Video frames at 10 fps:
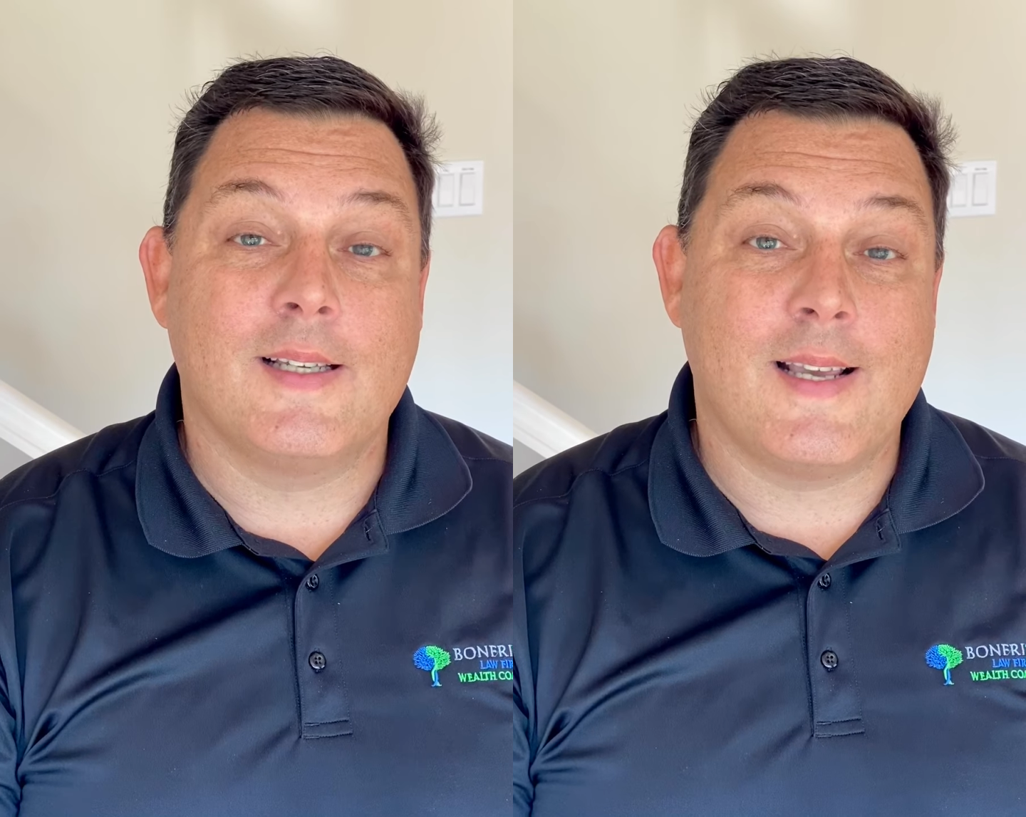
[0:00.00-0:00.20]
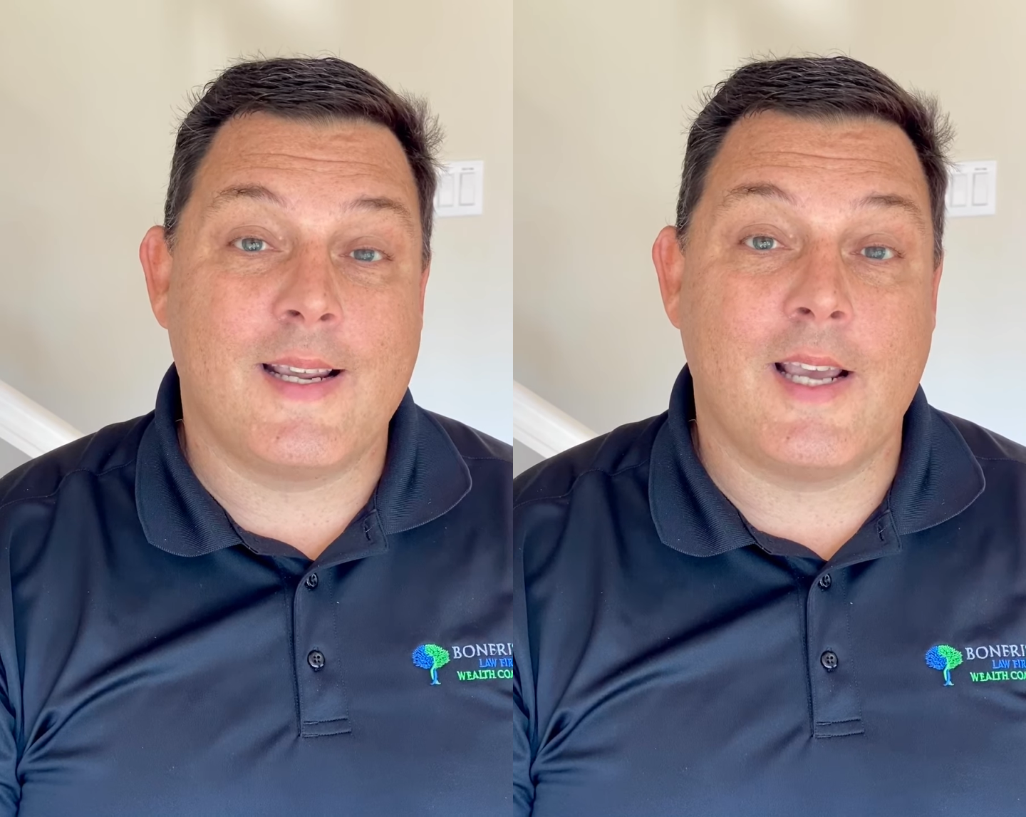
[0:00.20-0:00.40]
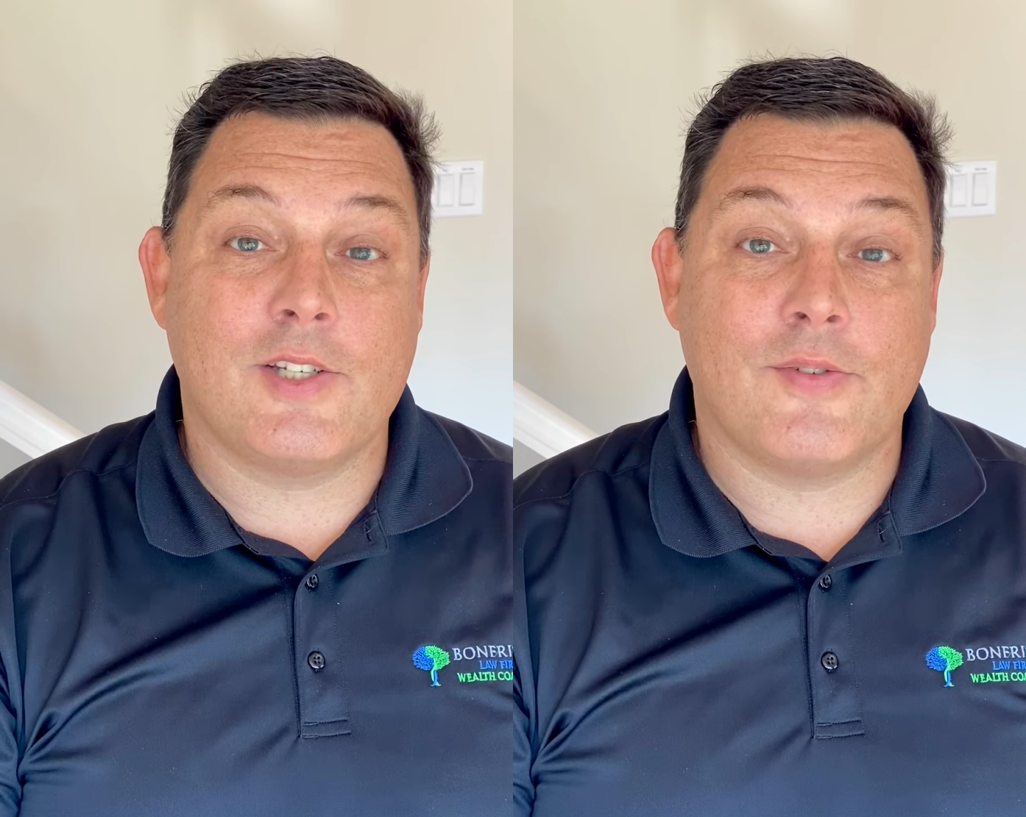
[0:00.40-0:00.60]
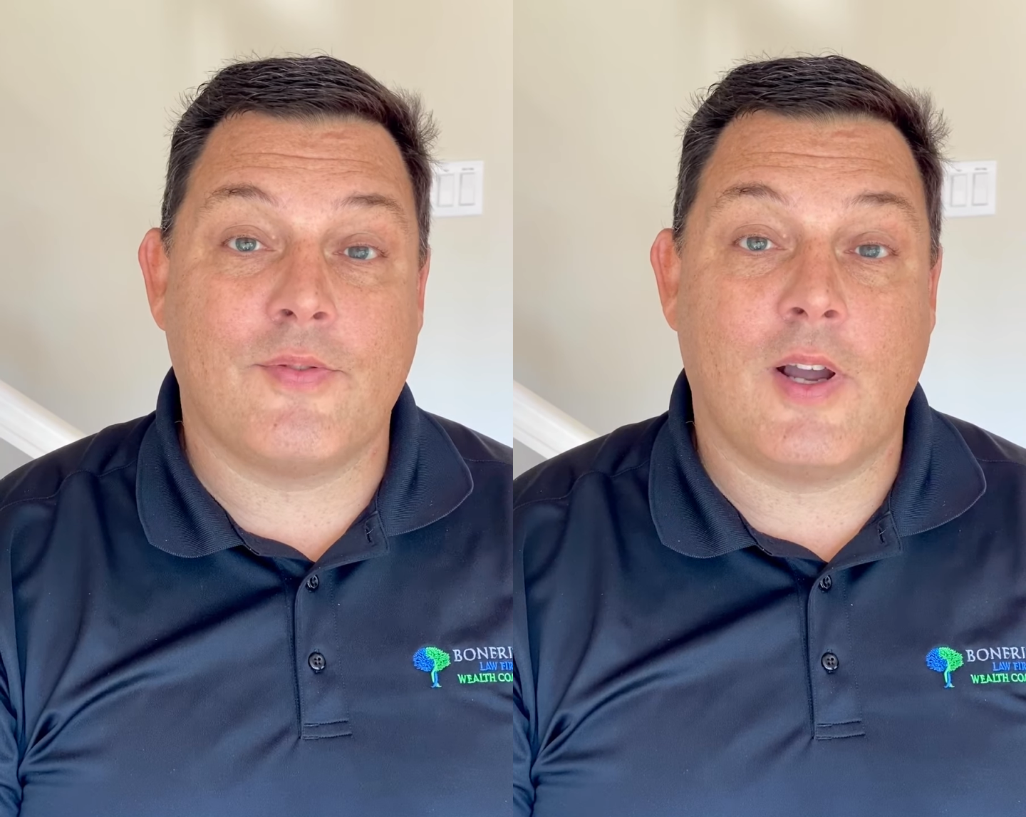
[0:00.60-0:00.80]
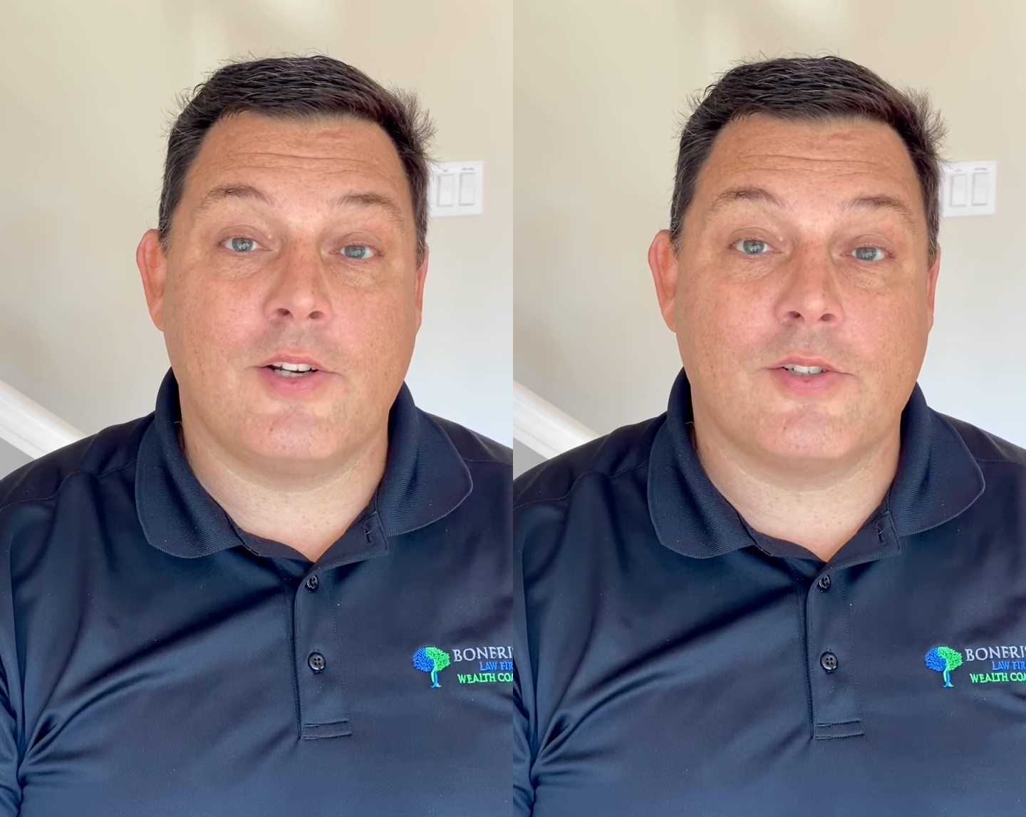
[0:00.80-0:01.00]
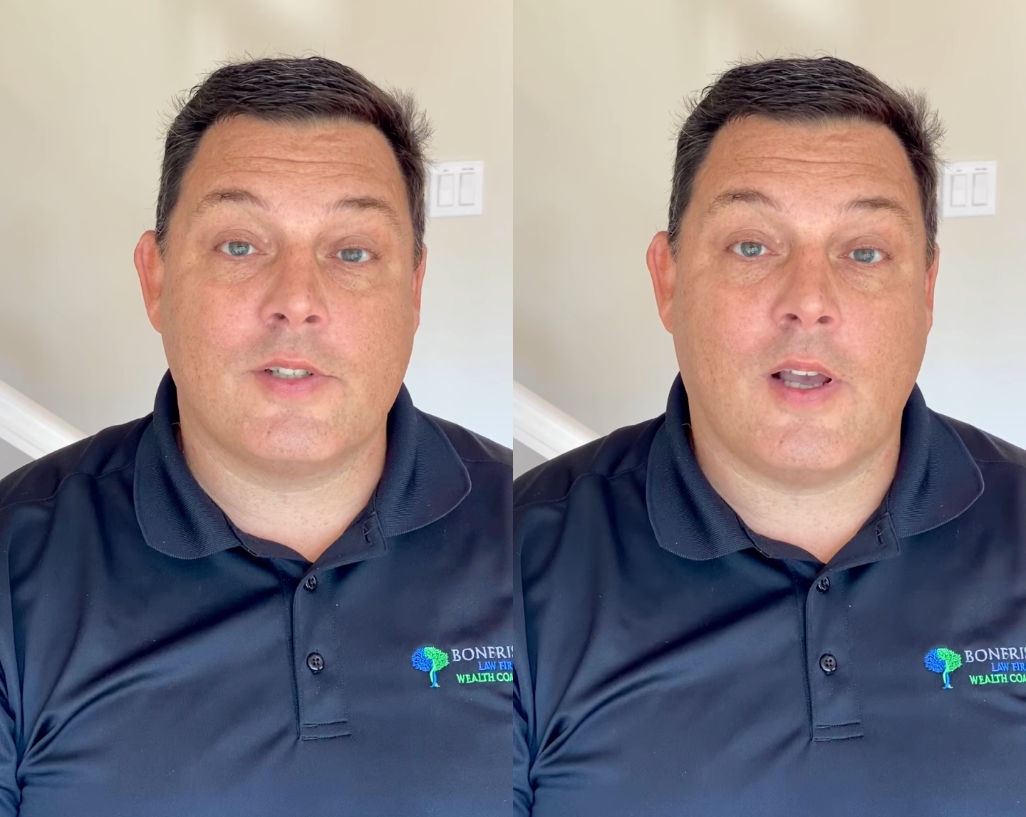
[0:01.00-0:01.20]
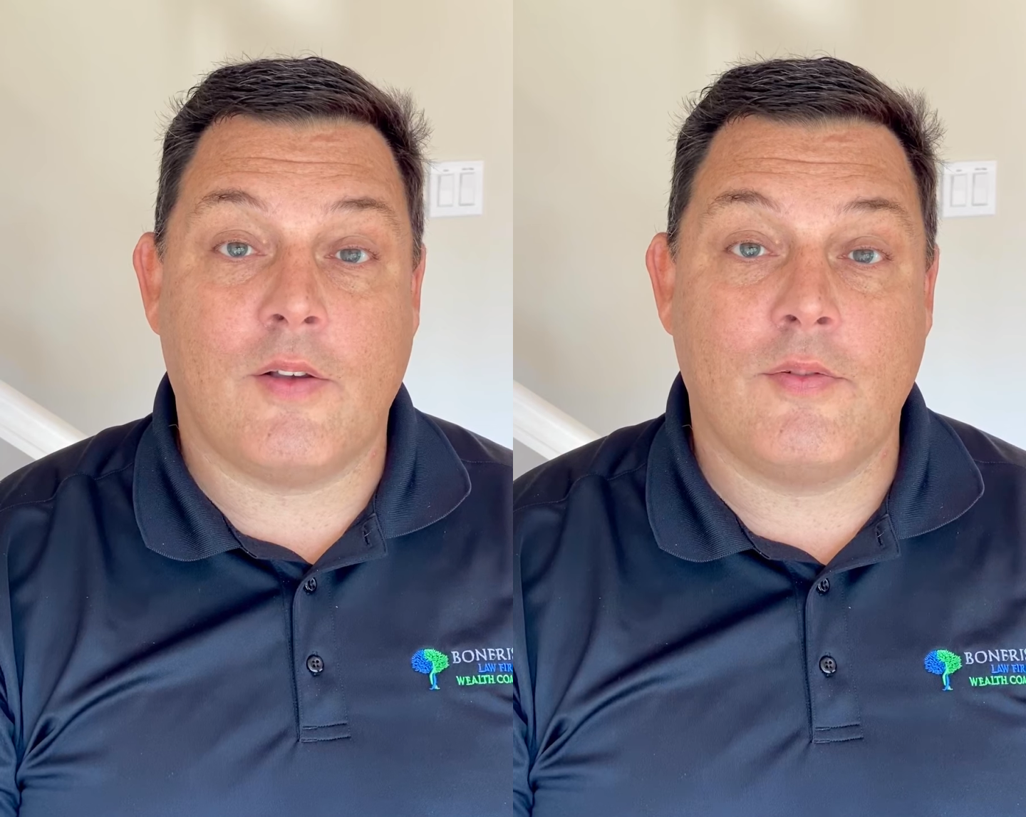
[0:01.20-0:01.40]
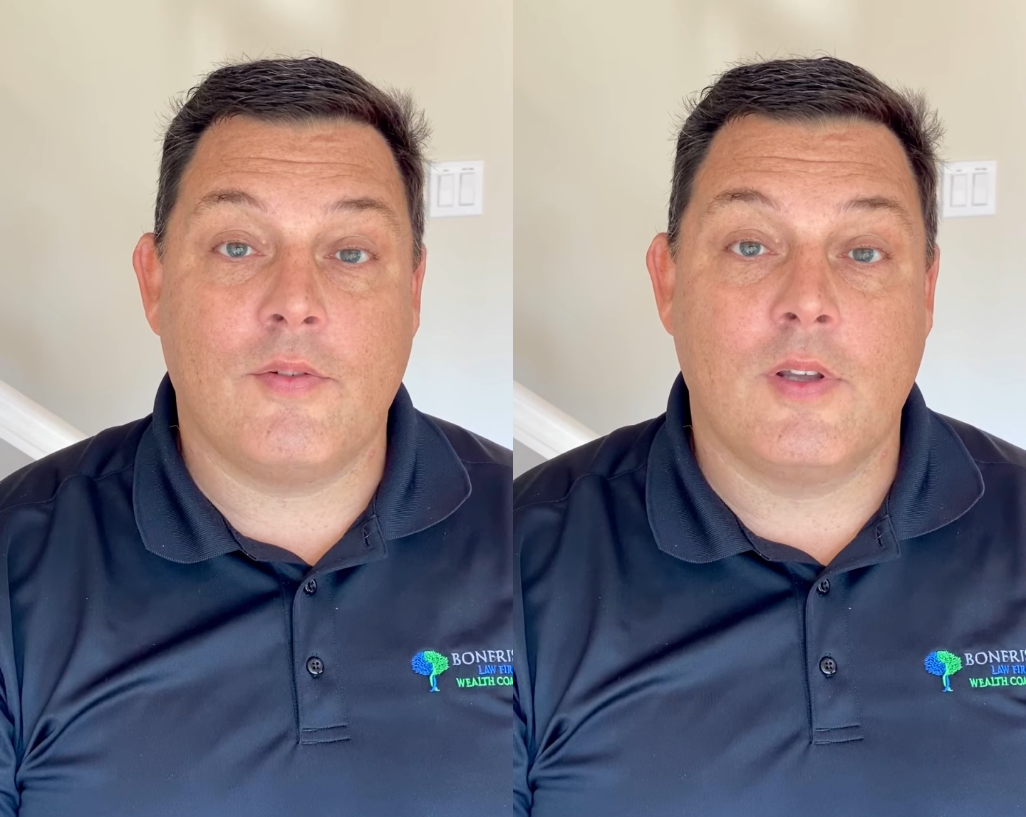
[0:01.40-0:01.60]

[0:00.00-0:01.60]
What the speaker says: in case you find yourself